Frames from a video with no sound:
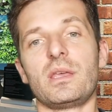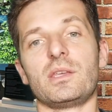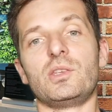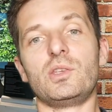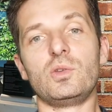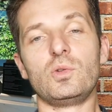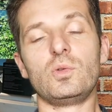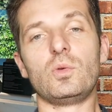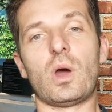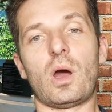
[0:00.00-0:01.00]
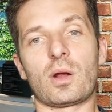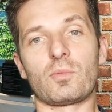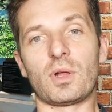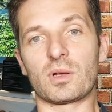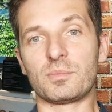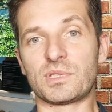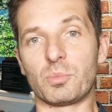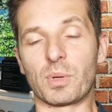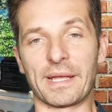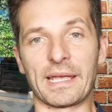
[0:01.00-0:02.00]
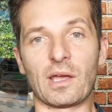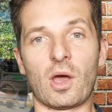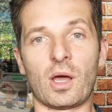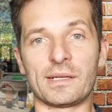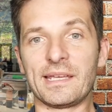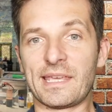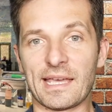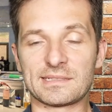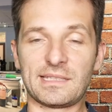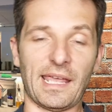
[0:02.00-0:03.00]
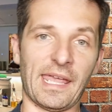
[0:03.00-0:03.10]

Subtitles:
you are welcome to bring on a guest,